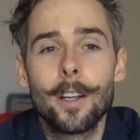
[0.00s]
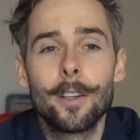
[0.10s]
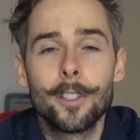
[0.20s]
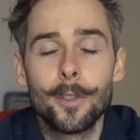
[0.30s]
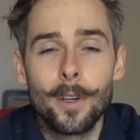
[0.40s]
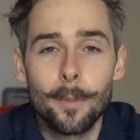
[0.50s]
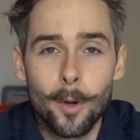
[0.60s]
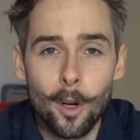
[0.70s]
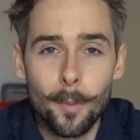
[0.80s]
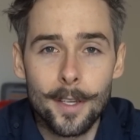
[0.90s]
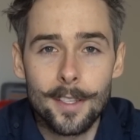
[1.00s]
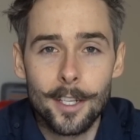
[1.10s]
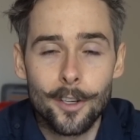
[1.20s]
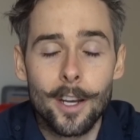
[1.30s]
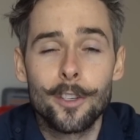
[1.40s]
I don't do it on purpose. I
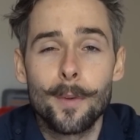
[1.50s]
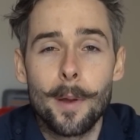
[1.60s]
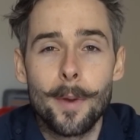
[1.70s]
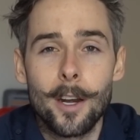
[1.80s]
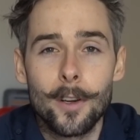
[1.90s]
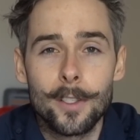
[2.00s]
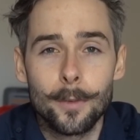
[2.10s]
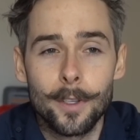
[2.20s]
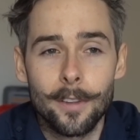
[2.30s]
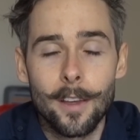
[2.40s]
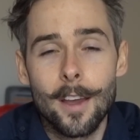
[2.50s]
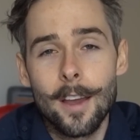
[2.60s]
try to treat my batteries with